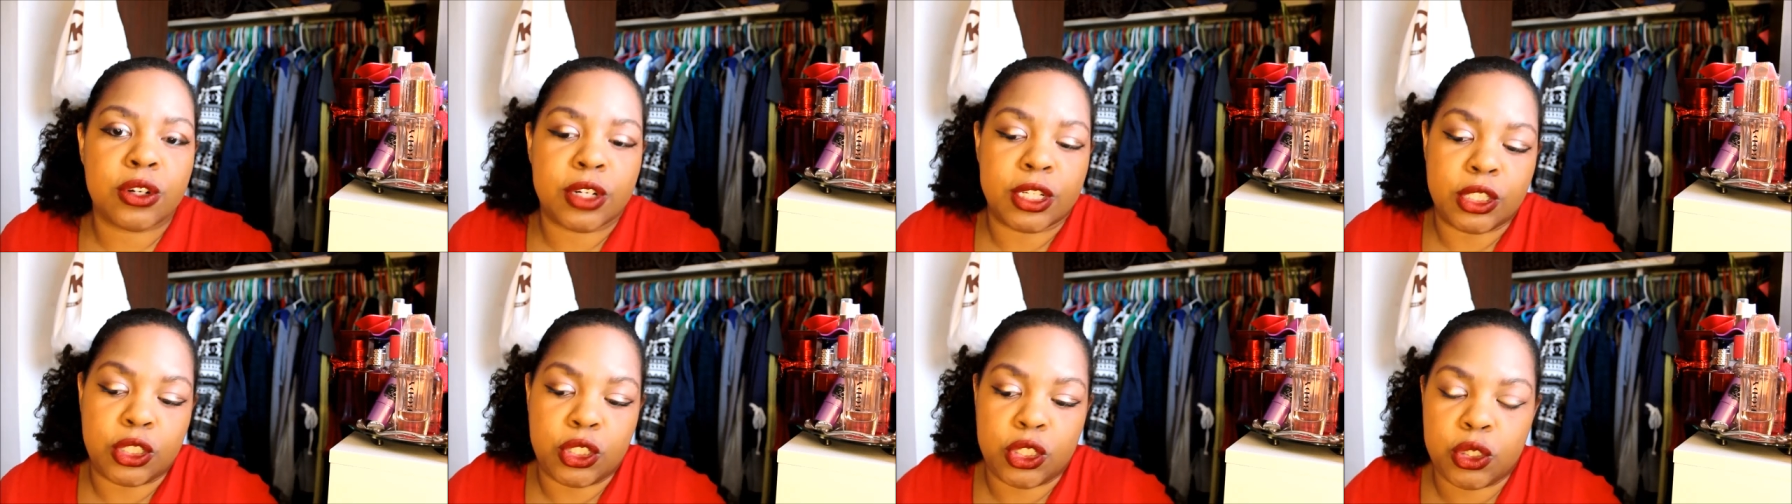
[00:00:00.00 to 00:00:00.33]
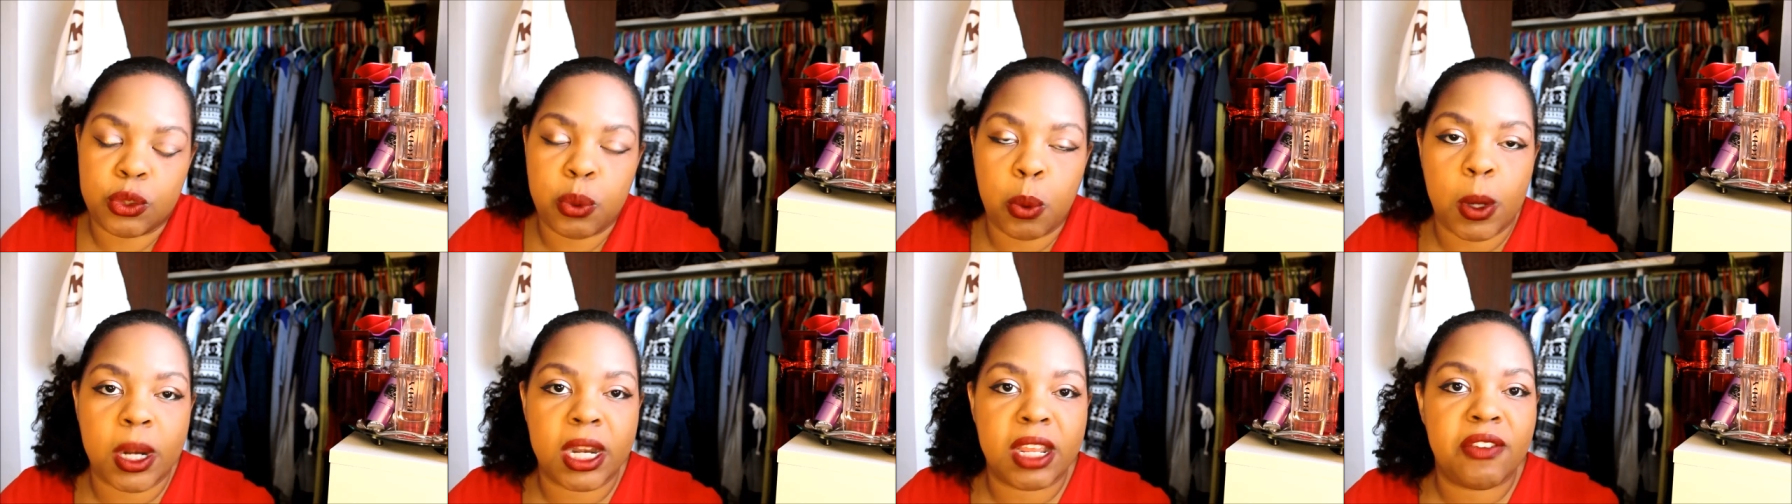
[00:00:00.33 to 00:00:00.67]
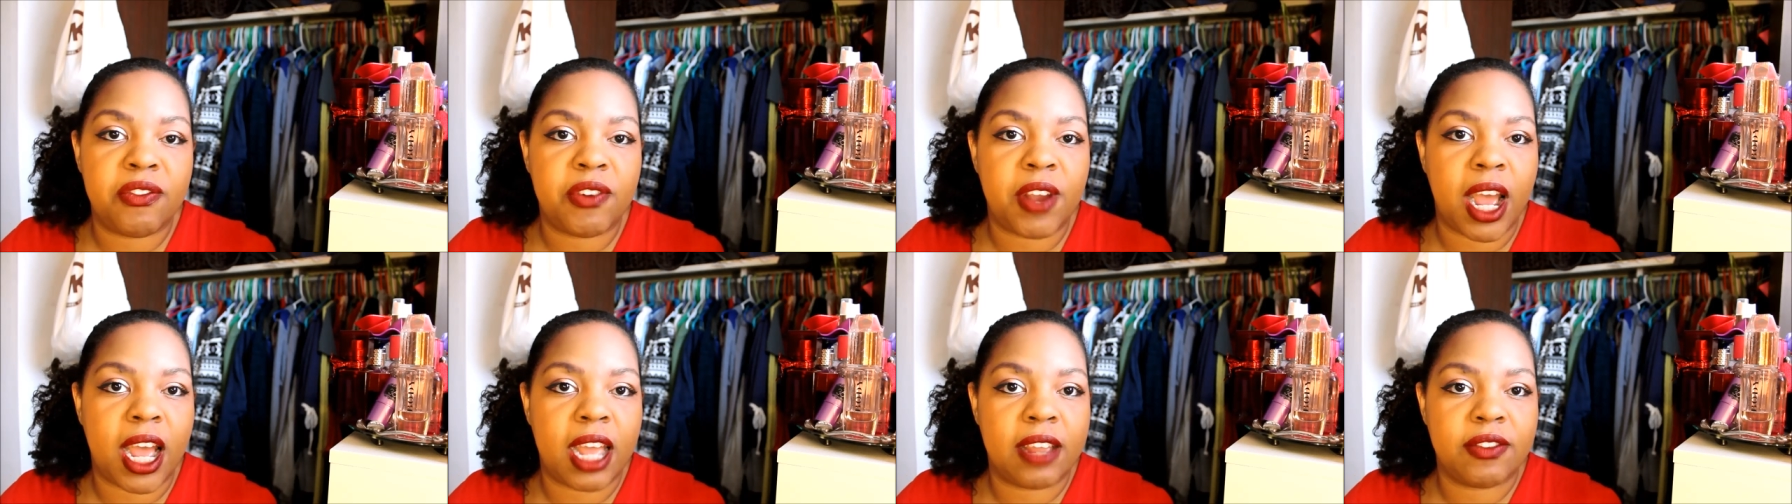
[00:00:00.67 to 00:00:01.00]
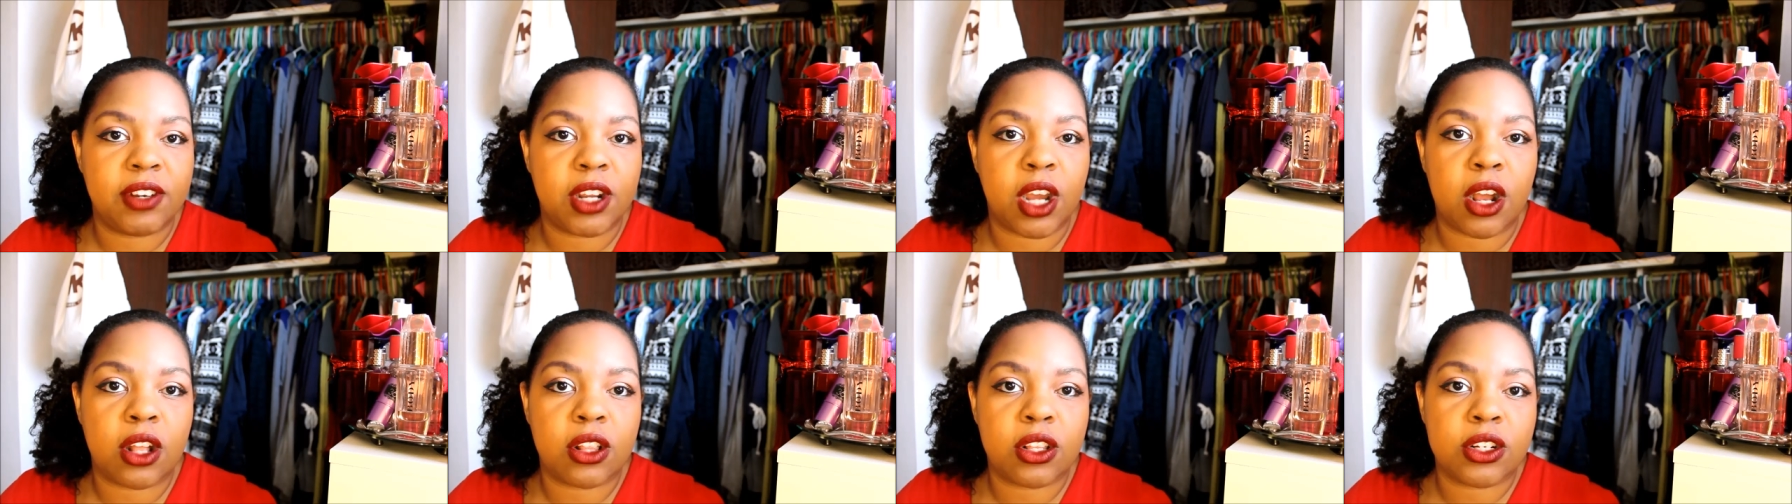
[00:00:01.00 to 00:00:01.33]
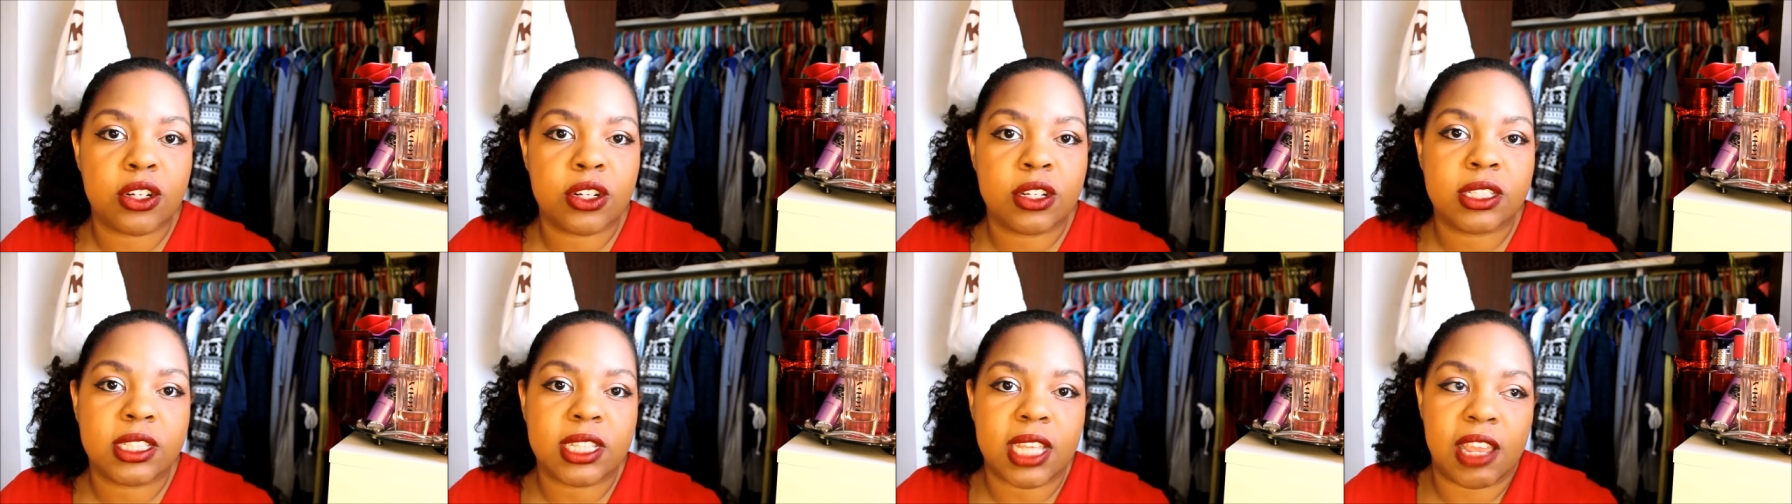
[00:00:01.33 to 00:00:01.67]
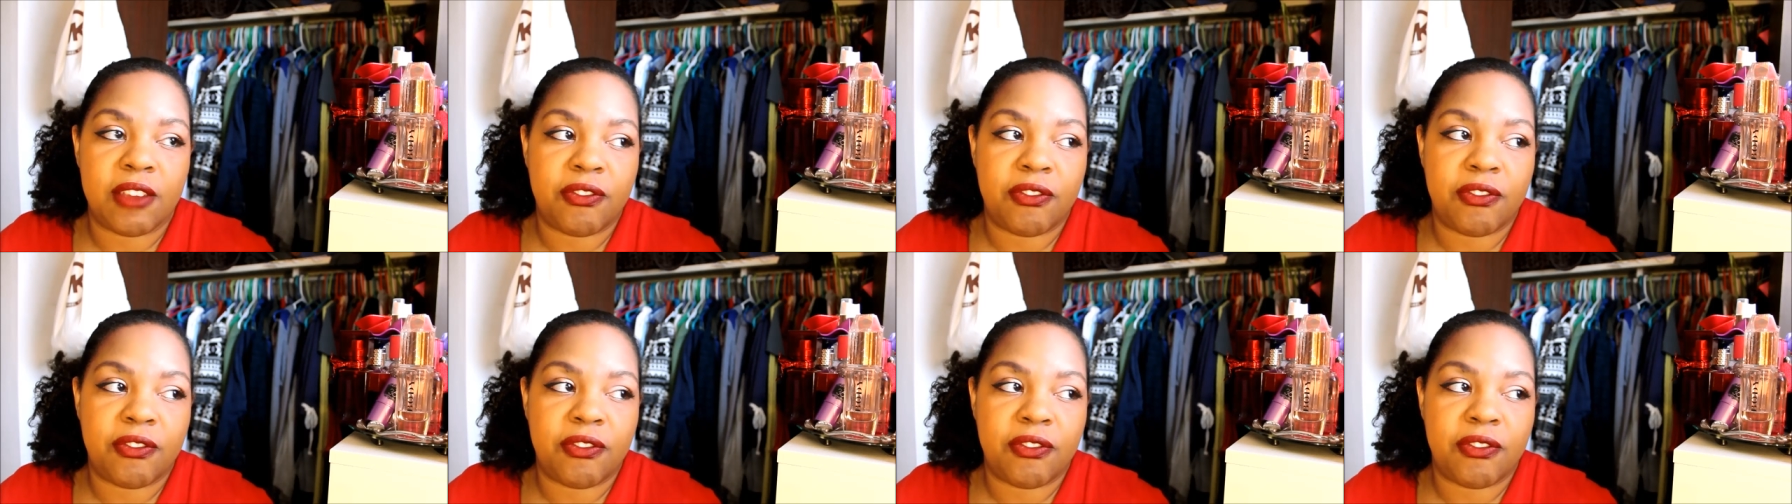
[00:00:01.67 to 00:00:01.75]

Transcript: or it's $25,